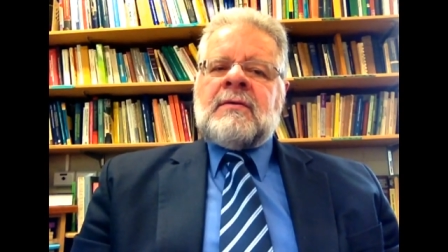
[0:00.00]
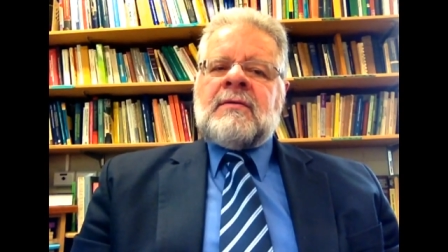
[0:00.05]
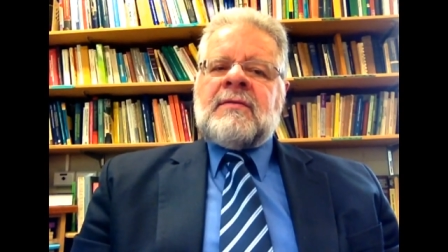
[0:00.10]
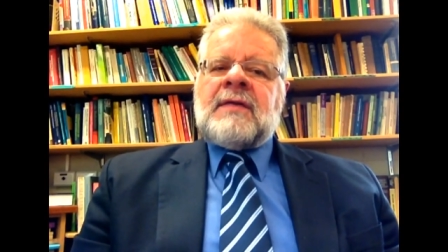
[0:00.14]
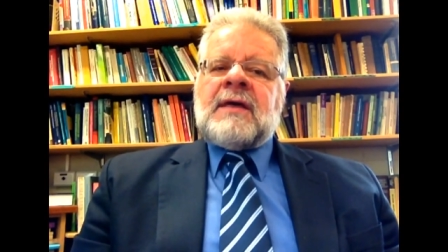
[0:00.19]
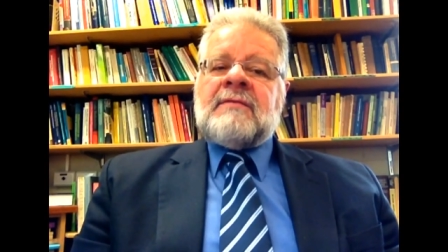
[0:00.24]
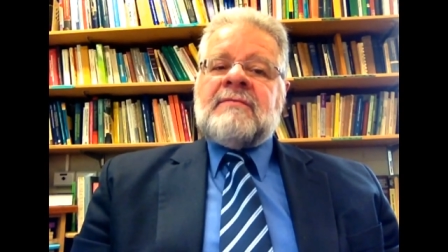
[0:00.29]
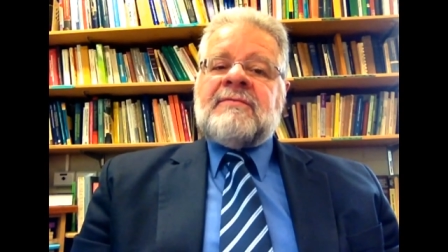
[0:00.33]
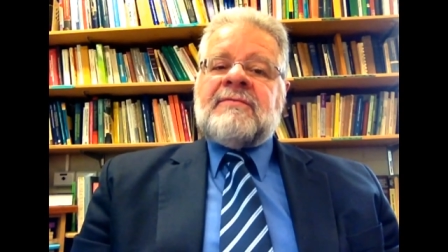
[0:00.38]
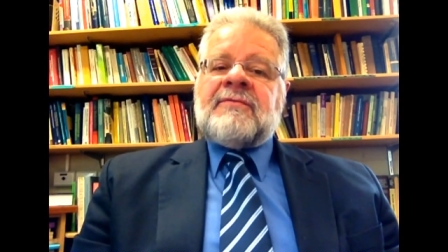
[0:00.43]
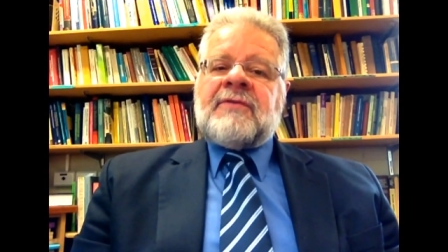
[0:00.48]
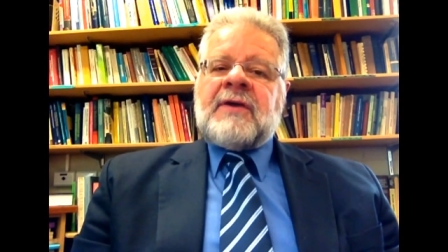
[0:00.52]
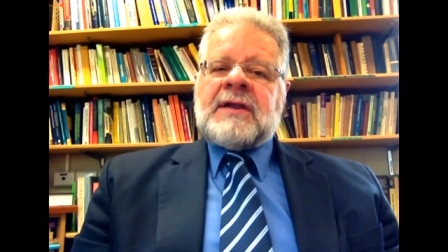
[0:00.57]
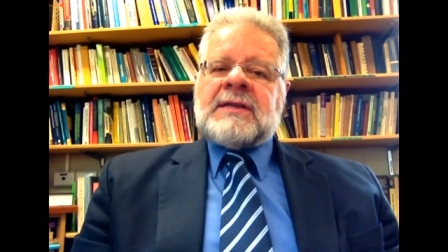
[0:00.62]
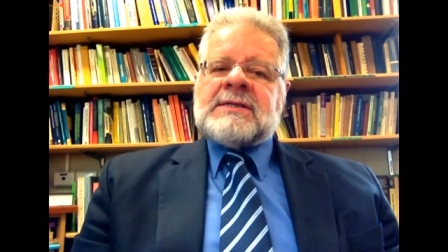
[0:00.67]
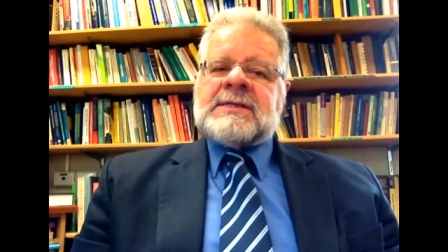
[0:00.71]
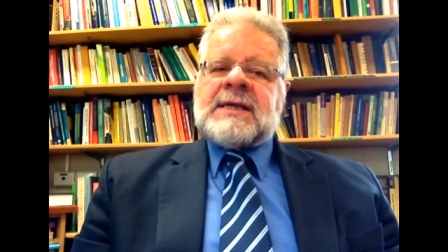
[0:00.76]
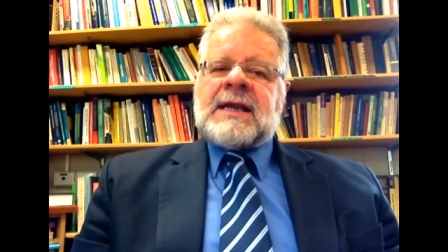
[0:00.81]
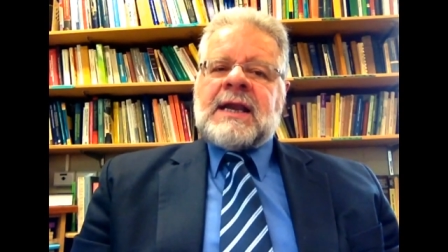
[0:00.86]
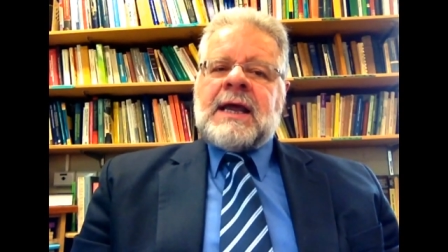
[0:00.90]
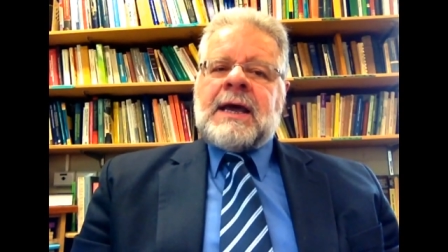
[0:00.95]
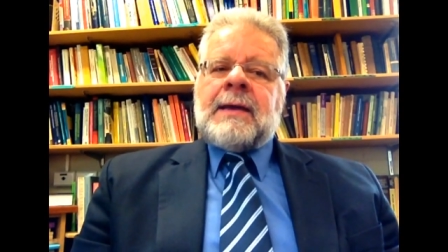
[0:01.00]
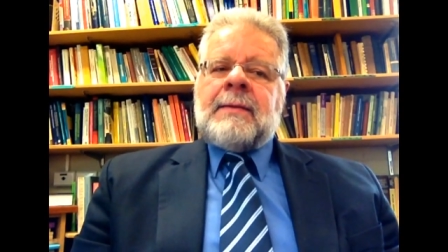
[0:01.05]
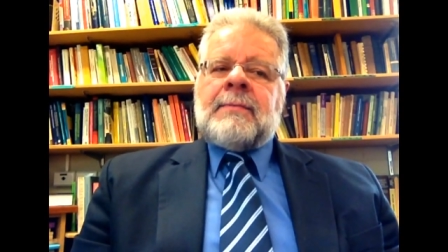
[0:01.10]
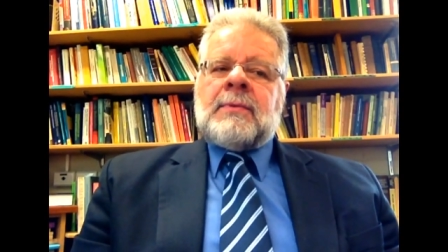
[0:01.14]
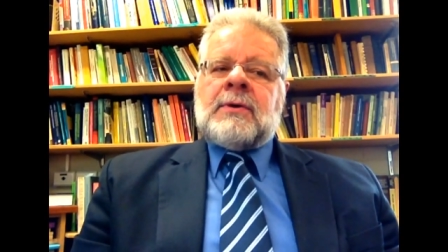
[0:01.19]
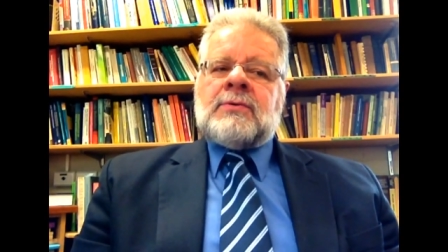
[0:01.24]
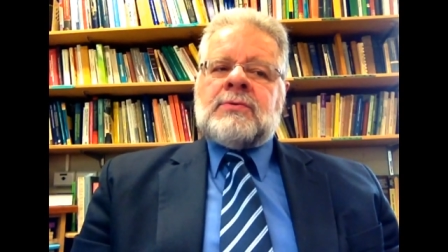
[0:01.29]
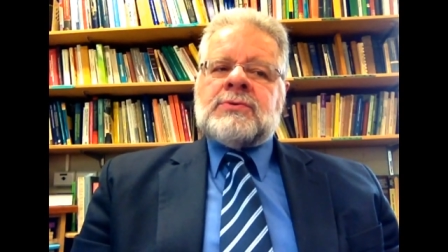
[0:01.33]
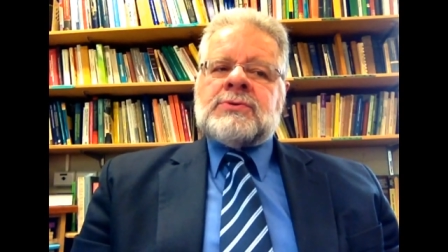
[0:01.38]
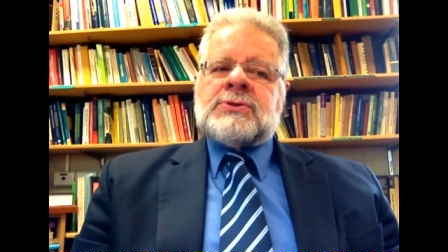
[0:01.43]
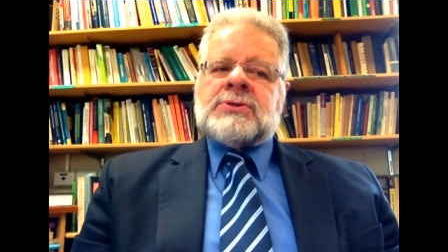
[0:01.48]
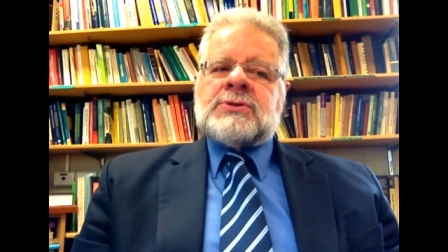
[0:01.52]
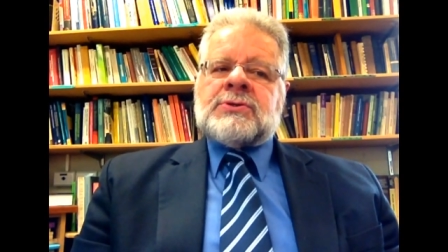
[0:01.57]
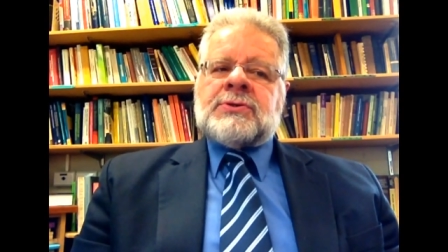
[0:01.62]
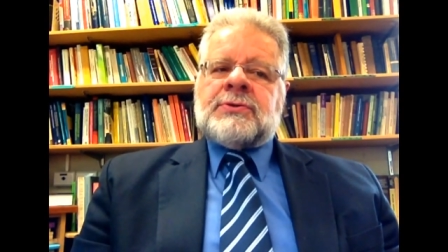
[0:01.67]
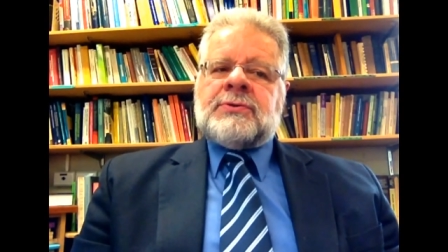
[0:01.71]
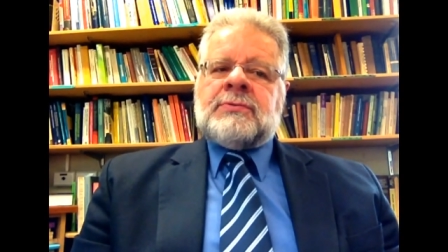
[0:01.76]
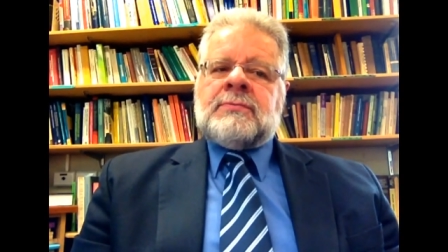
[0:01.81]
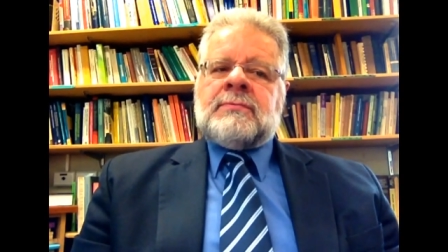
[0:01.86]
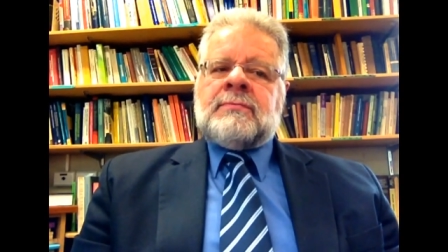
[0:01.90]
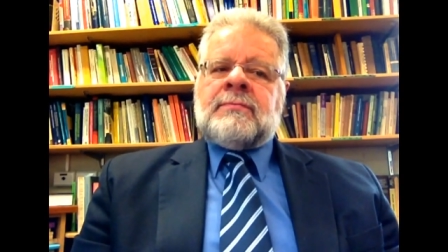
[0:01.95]
than Fred's claim was
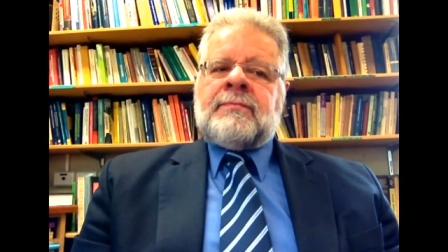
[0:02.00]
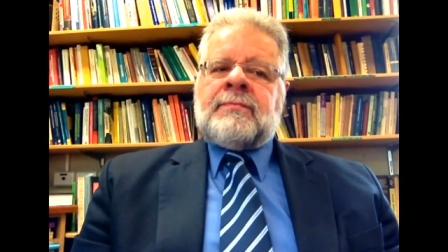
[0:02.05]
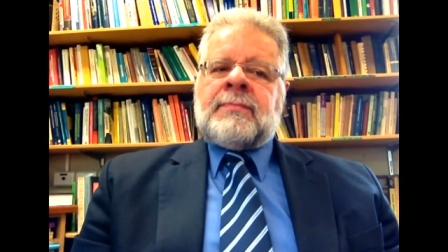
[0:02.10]
true.